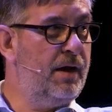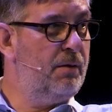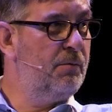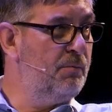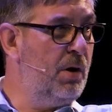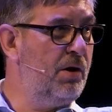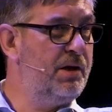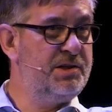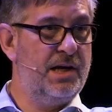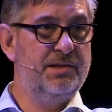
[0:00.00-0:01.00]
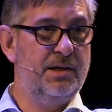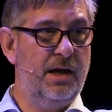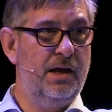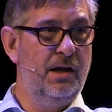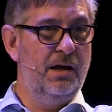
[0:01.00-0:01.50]
that with Marcus
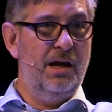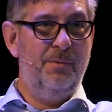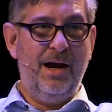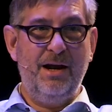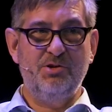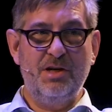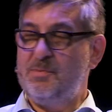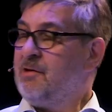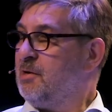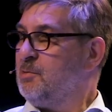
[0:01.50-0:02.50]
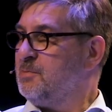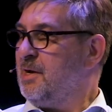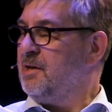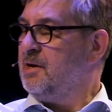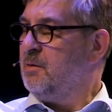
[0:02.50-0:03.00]
yesterday, about how transparent he was
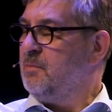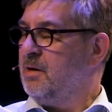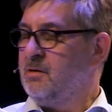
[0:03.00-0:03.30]
about the number.